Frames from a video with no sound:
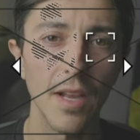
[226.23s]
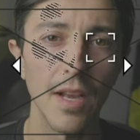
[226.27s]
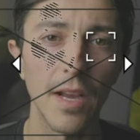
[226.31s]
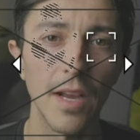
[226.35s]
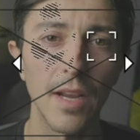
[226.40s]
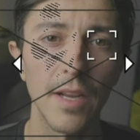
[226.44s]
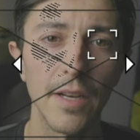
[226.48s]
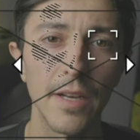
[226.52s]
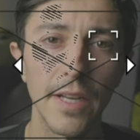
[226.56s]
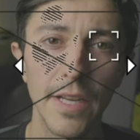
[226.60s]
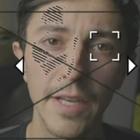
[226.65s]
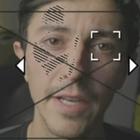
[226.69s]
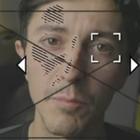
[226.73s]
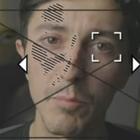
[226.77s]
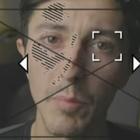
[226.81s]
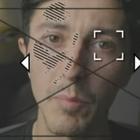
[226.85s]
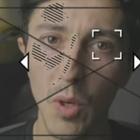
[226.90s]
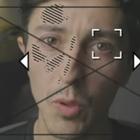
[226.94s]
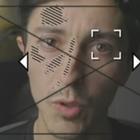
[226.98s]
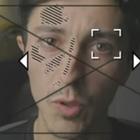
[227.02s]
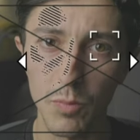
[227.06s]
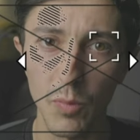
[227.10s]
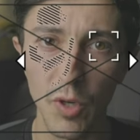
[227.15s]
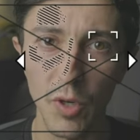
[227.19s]
And in
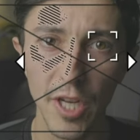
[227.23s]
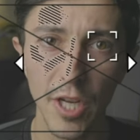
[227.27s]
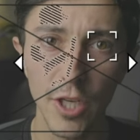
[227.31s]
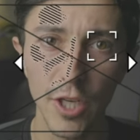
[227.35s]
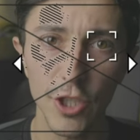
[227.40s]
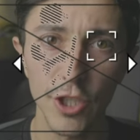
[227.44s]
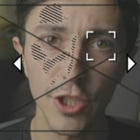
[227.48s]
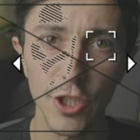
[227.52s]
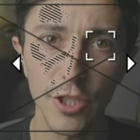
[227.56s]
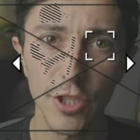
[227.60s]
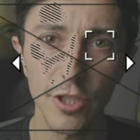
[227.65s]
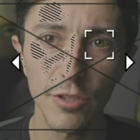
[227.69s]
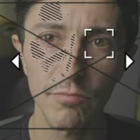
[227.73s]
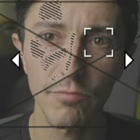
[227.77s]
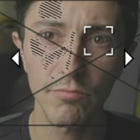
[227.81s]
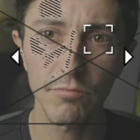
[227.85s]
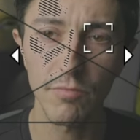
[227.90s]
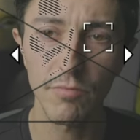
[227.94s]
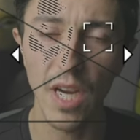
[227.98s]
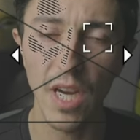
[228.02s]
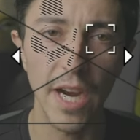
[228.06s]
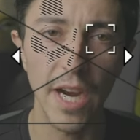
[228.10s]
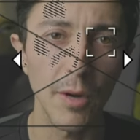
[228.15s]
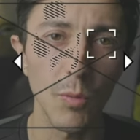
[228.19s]
post-production,
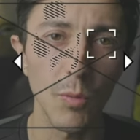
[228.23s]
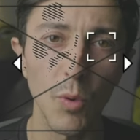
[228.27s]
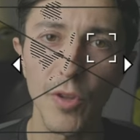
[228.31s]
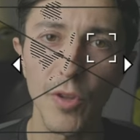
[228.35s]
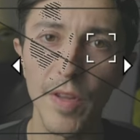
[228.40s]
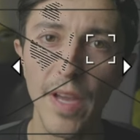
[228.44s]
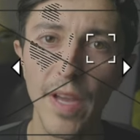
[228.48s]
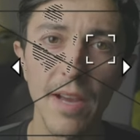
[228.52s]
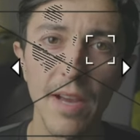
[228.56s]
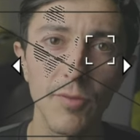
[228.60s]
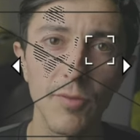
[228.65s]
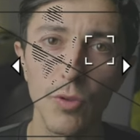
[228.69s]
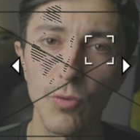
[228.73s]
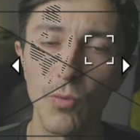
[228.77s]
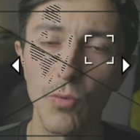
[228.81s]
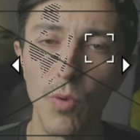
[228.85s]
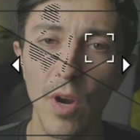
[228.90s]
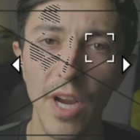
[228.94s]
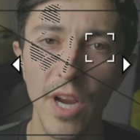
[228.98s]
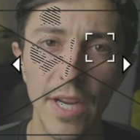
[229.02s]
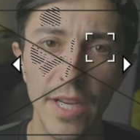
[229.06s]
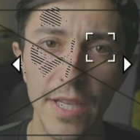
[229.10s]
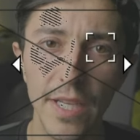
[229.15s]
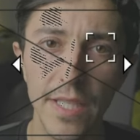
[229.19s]
I won't have to
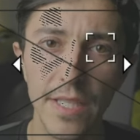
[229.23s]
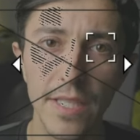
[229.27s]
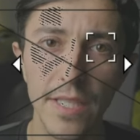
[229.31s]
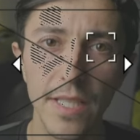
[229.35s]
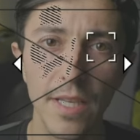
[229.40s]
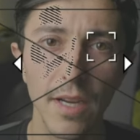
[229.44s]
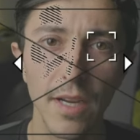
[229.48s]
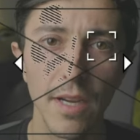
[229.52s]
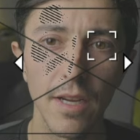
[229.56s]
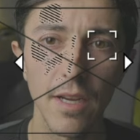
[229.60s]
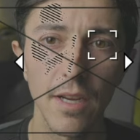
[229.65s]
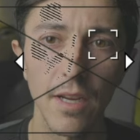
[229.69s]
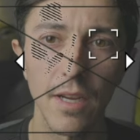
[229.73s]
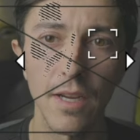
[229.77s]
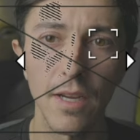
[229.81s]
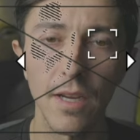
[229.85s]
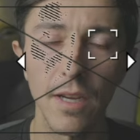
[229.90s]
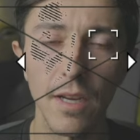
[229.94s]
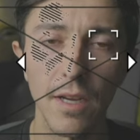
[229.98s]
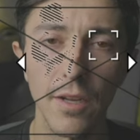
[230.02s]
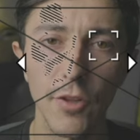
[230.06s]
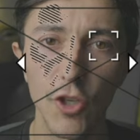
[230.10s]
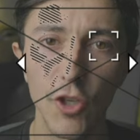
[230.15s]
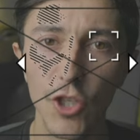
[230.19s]
raise
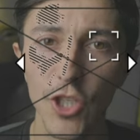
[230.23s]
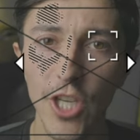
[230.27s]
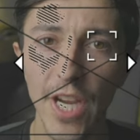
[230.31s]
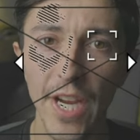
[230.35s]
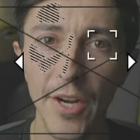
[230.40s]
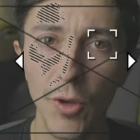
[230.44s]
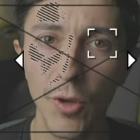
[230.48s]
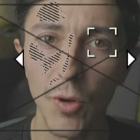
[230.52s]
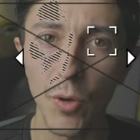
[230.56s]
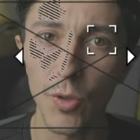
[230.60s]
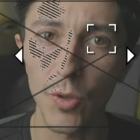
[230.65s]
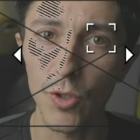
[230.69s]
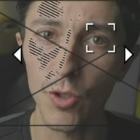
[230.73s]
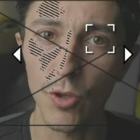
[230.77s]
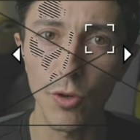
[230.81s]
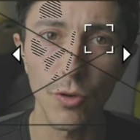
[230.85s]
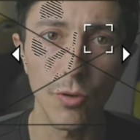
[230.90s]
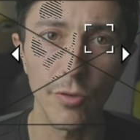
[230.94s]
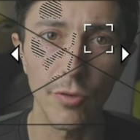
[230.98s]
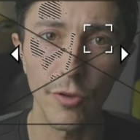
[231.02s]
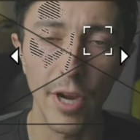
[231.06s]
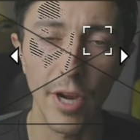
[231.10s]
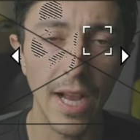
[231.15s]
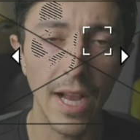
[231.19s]
the shadows or
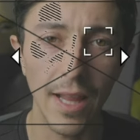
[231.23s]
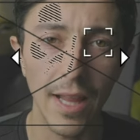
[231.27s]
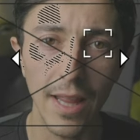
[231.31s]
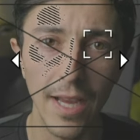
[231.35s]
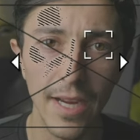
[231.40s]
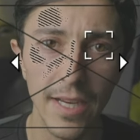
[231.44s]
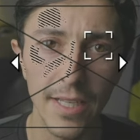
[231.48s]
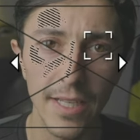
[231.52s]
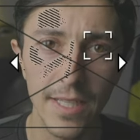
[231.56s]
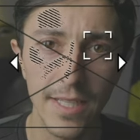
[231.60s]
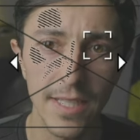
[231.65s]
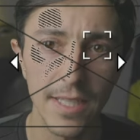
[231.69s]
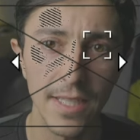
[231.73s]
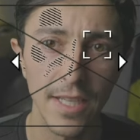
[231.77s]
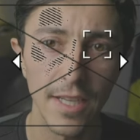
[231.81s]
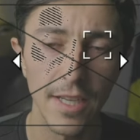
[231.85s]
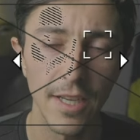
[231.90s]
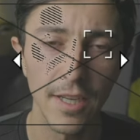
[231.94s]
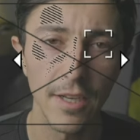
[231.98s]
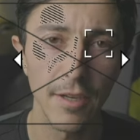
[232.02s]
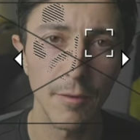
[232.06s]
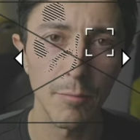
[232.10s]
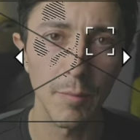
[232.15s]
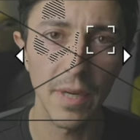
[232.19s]
the highlights.
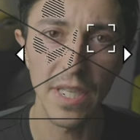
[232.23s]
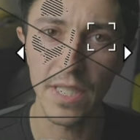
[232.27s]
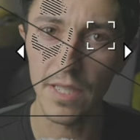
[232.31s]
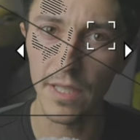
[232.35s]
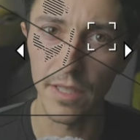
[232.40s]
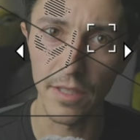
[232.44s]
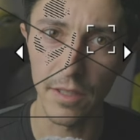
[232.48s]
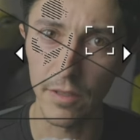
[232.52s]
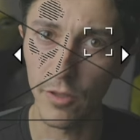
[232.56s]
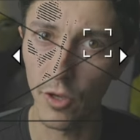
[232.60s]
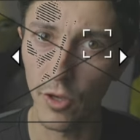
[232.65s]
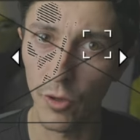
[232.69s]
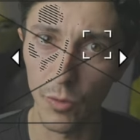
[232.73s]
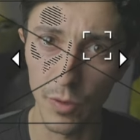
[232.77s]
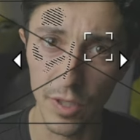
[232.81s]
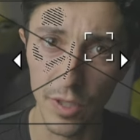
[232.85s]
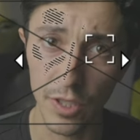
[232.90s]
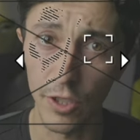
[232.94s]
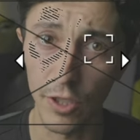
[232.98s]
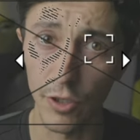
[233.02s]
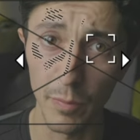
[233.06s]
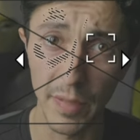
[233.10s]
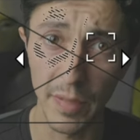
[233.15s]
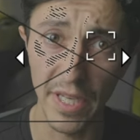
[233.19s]
My skin tone is
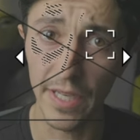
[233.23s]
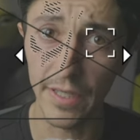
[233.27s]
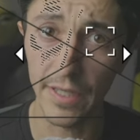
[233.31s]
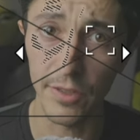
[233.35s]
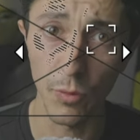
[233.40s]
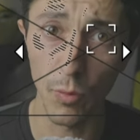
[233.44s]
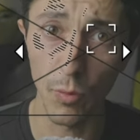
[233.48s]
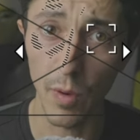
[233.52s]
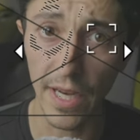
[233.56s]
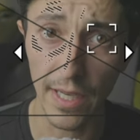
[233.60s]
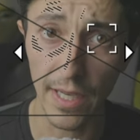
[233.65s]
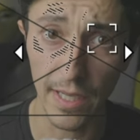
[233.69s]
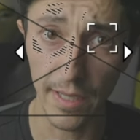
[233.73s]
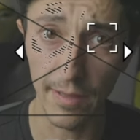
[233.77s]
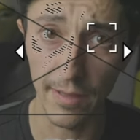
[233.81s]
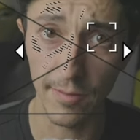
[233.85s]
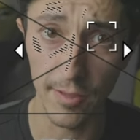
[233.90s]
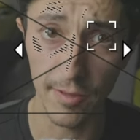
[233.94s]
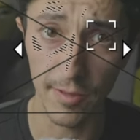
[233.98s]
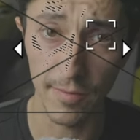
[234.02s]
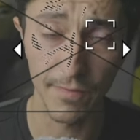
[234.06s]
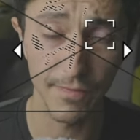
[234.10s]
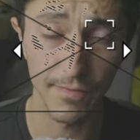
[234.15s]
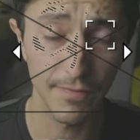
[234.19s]
going to be at the right
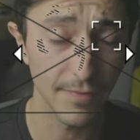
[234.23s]
level.